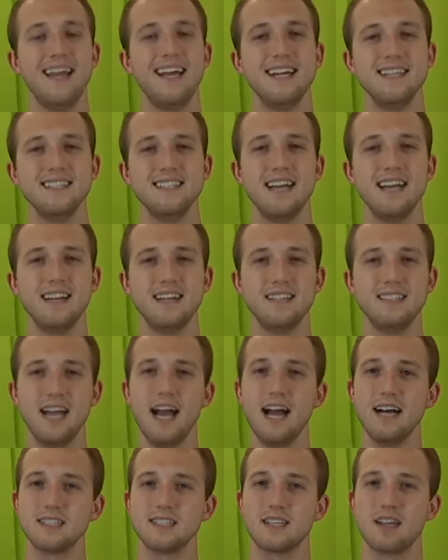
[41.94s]
Daily
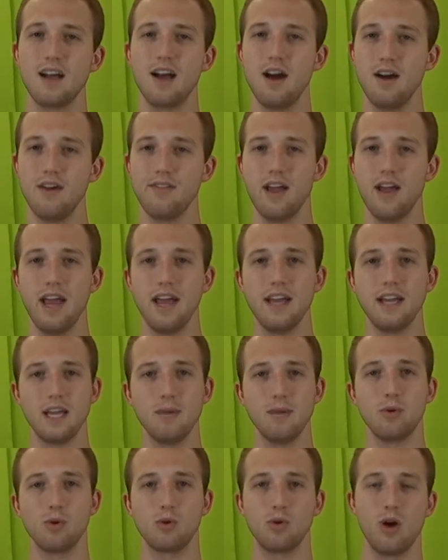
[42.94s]
task of a
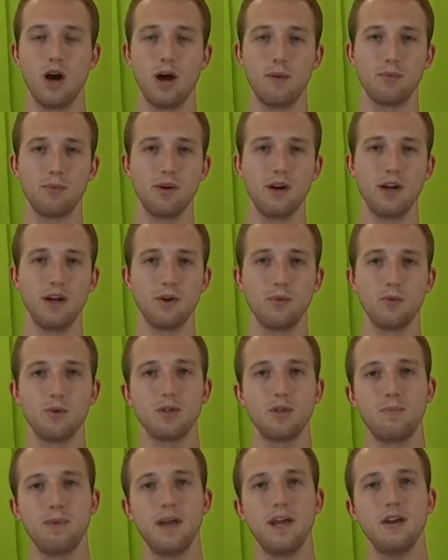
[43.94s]
chemical operator will
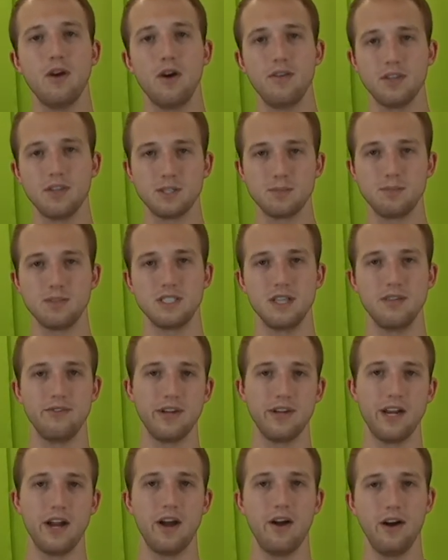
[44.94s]
depend on the
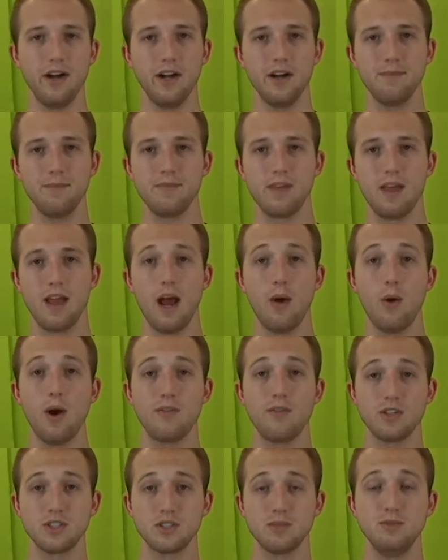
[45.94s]
specific area.
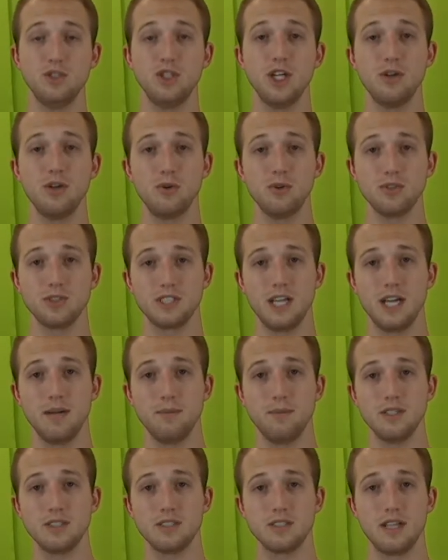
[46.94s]
However, some general
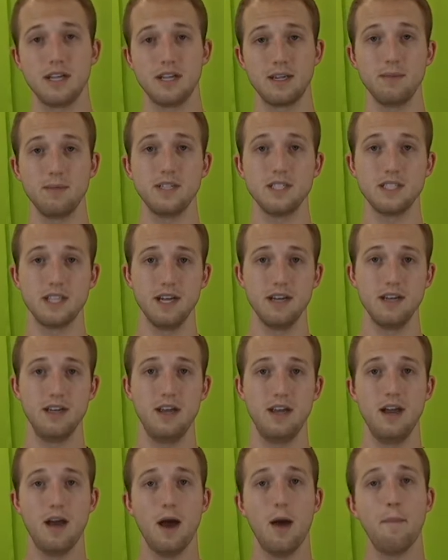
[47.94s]
statements that can be said
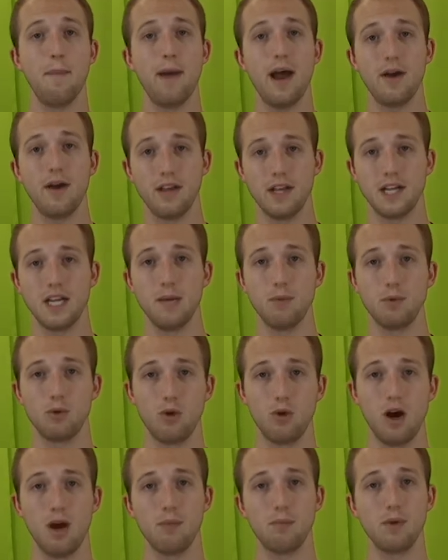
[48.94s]
about a chemical
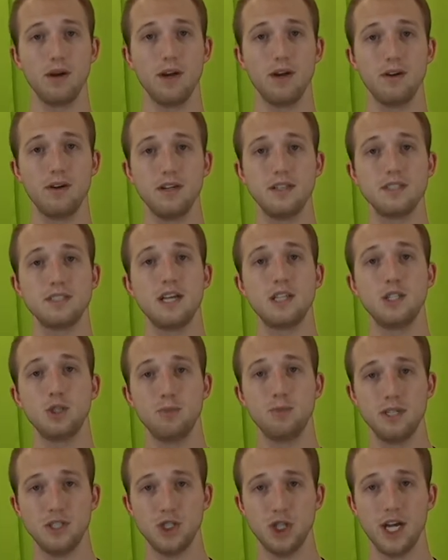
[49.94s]
operator is that you'll
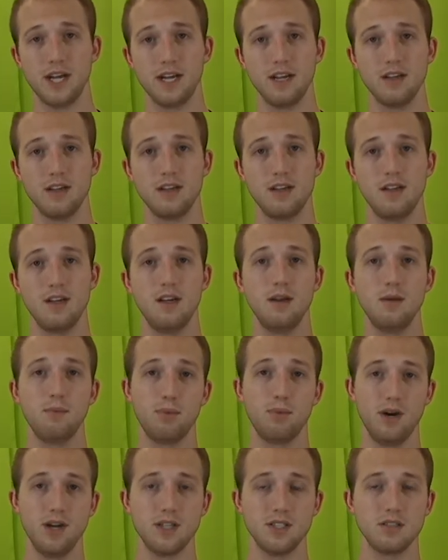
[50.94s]
be checking
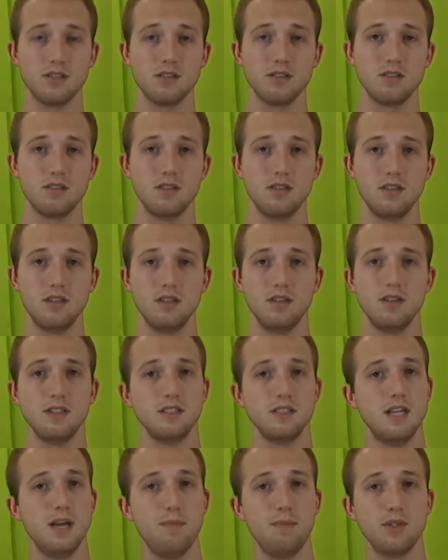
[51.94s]
pressure,
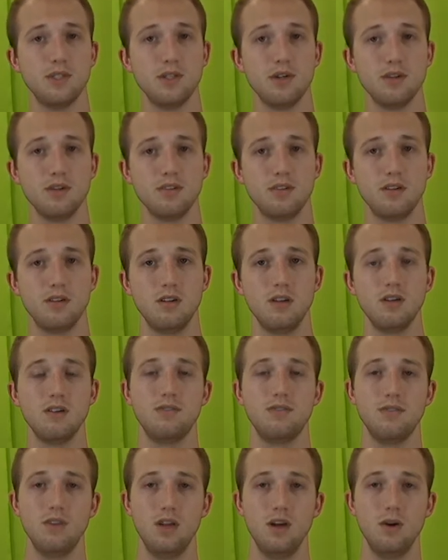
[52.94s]
temperature,
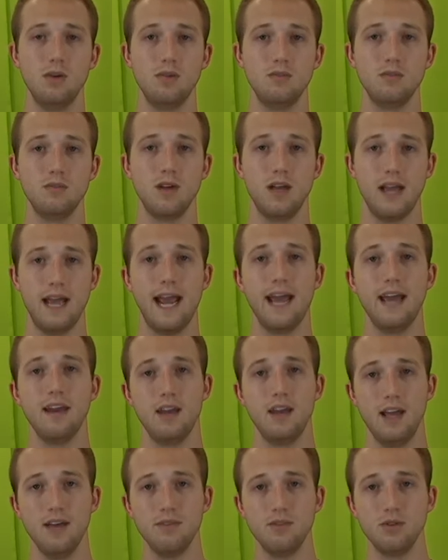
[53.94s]
flow, and
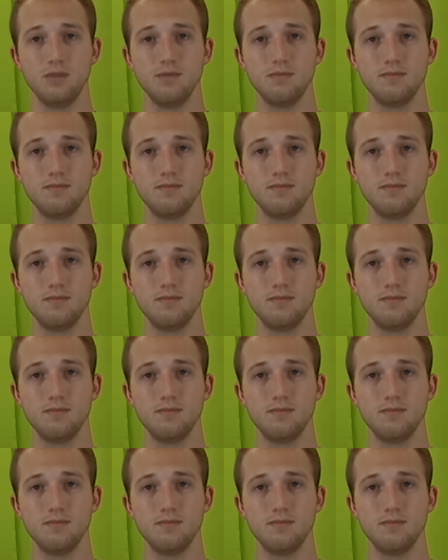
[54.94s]
level.